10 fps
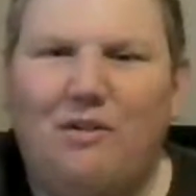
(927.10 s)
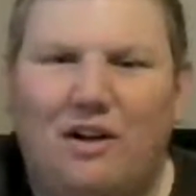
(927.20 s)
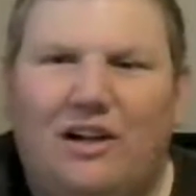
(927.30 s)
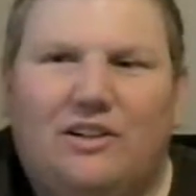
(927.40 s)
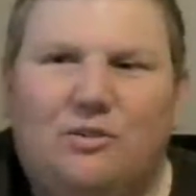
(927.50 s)

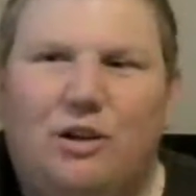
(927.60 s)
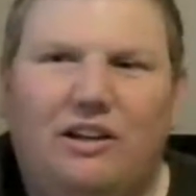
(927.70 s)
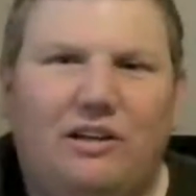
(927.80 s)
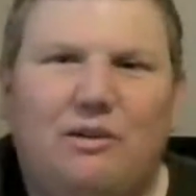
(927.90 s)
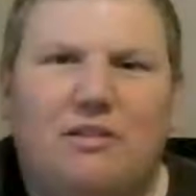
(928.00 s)
you know, what do you
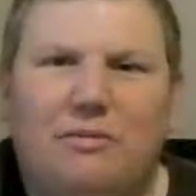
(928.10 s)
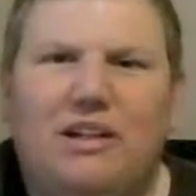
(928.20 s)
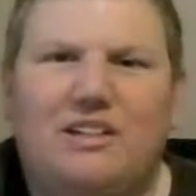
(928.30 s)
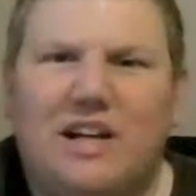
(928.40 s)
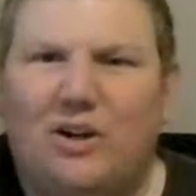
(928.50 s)
think about me
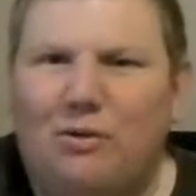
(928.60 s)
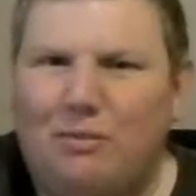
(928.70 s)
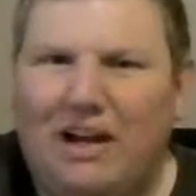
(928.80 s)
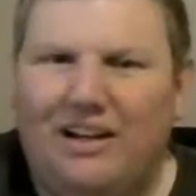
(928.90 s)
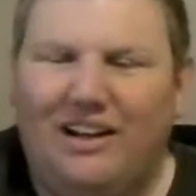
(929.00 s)
and Taker at
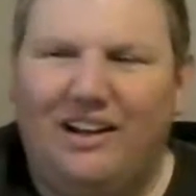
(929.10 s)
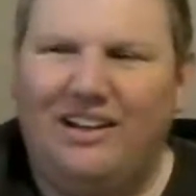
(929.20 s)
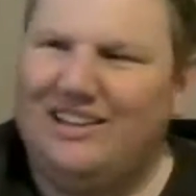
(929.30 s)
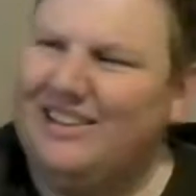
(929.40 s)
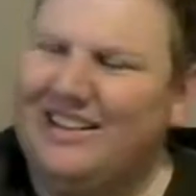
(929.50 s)
Mania?
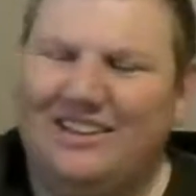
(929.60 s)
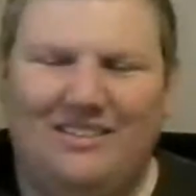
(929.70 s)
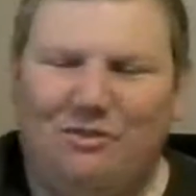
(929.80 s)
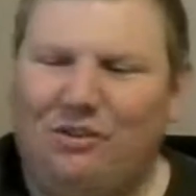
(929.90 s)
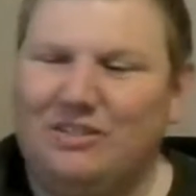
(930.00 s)
And getting
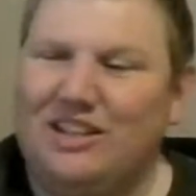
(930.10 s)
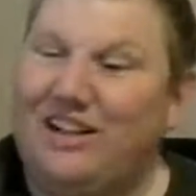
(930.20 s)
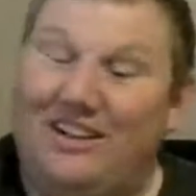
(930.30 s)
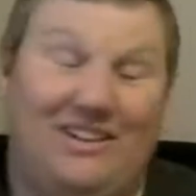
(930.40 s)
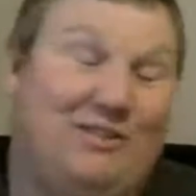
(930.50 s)
friend was like,
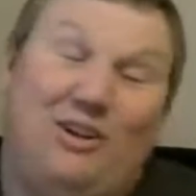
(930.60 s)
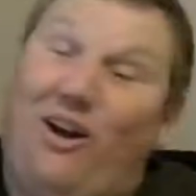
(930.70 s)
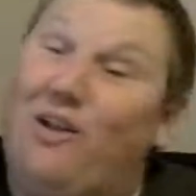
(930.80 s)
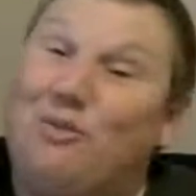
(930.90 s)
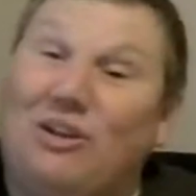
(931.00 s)
you
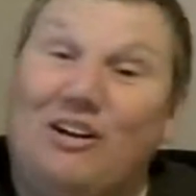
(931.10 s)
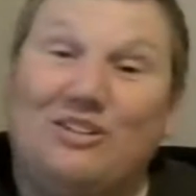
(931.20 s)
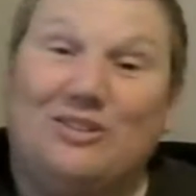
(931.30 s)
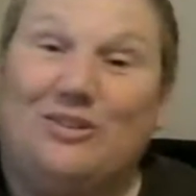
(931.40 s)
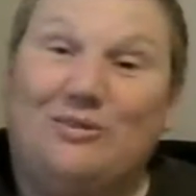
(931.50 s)
call him, talk
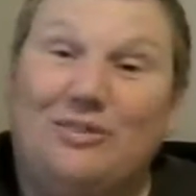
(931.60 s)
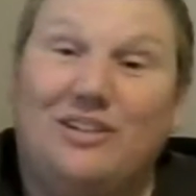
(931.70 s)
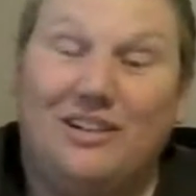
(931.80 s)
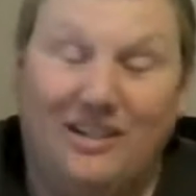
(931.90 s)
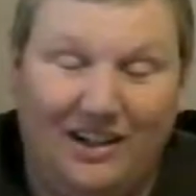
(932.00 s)
to him.
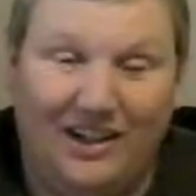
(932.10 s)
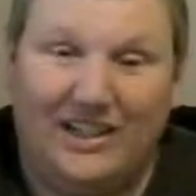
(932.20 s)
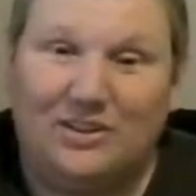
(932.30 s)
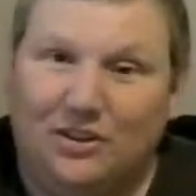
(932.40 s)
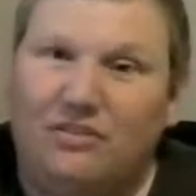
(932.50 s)

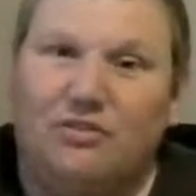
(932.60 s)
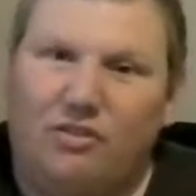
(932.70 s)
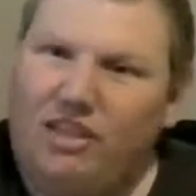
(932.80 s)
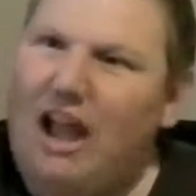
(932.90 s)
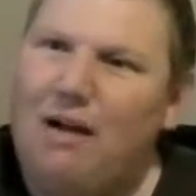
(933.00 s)
He's looking for
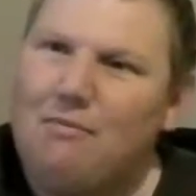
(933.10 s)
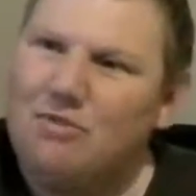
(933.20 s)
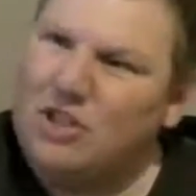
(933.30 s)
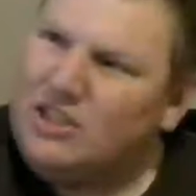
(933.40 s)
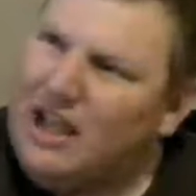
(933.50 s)
that,
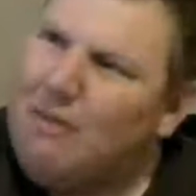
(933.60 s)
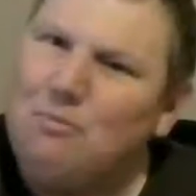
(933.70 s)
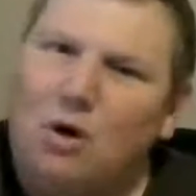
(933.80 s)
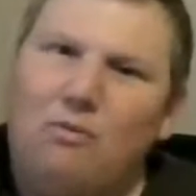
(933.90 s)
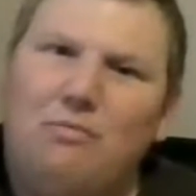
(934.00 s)
just that
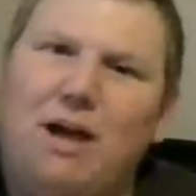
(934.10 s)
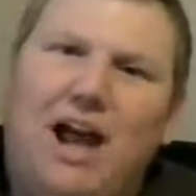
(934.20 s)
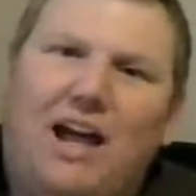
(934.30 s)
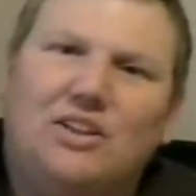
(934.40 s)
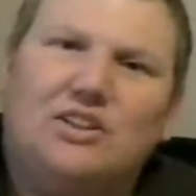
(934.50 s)
moment
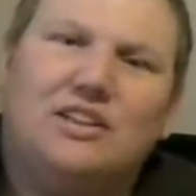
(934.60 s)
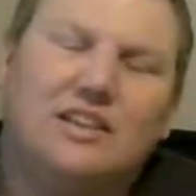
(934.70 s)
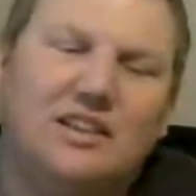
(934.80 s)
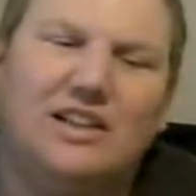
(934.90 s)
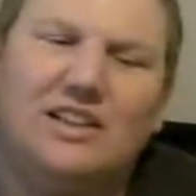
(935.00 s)
match.
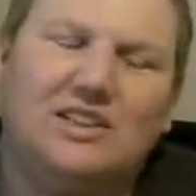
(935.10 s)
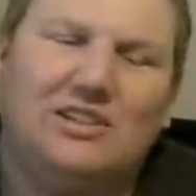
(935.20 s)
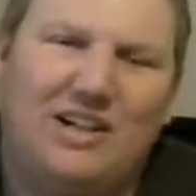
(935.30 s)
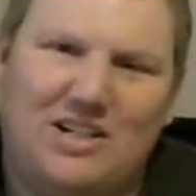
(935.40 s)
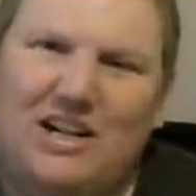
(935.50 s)
So
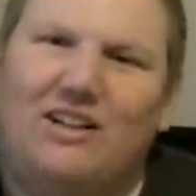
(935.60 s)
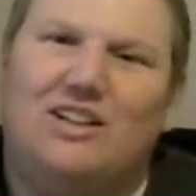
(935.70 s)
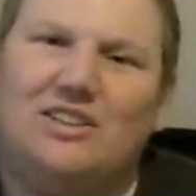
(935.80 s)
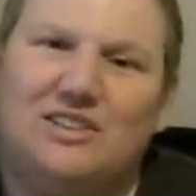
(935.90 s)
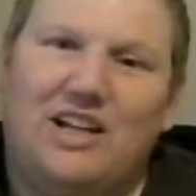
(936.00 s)
AJ
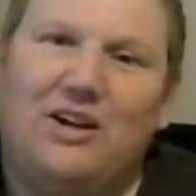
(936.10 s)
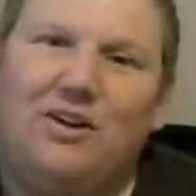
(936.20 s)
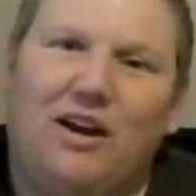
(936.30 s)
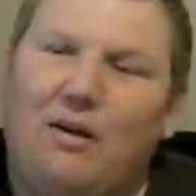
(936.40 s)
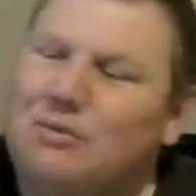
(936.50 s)
calls
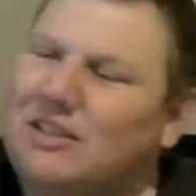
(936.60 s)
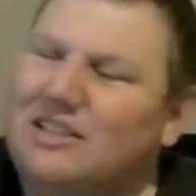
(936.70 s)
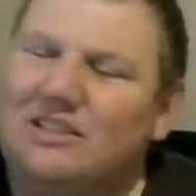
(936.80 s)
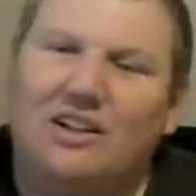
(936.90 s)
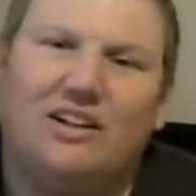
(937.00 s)
Taker up and
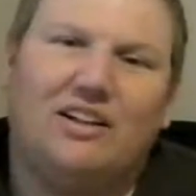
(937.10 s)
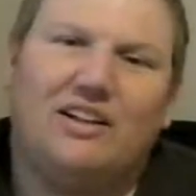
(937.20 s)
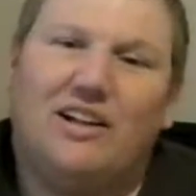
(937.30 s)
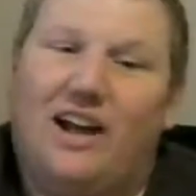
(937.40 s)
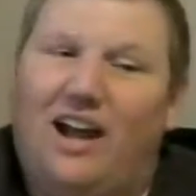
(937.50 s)
says, look,
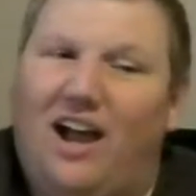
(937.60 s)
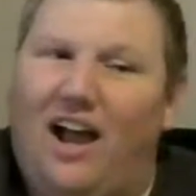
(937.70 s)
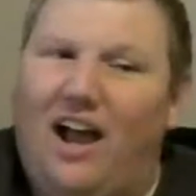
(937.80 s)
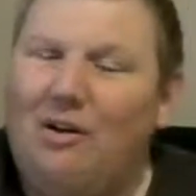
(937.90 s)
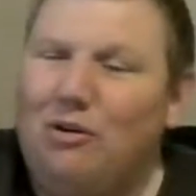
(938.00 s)

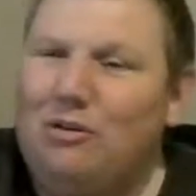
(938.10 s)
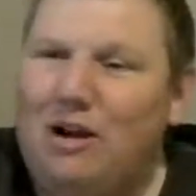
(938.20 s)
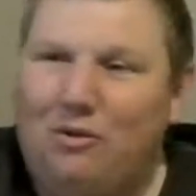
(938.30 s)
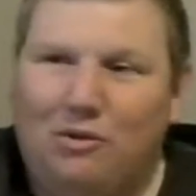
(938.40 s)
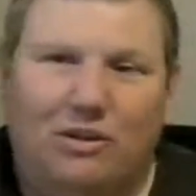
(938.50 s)
I want
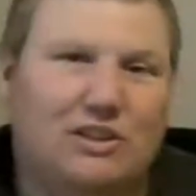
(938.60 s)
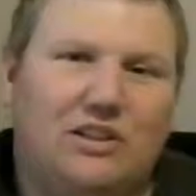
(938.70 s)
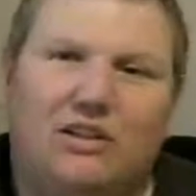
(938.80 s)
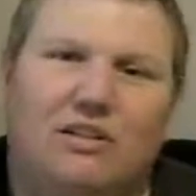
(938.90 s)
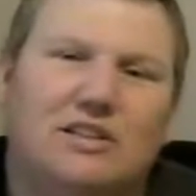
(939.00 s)
to wrestle
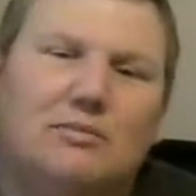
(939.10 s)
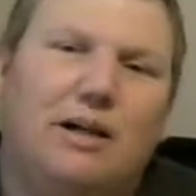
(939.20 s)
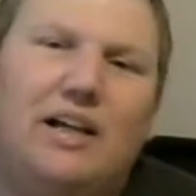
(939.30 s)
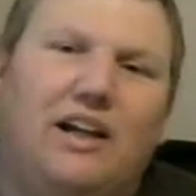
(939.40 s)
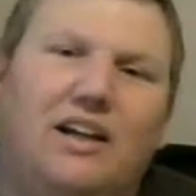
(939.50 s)
you at
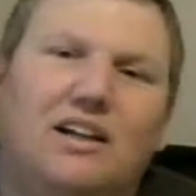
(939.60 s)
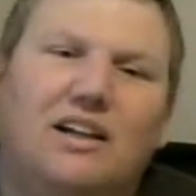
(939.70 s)
WrestleMania.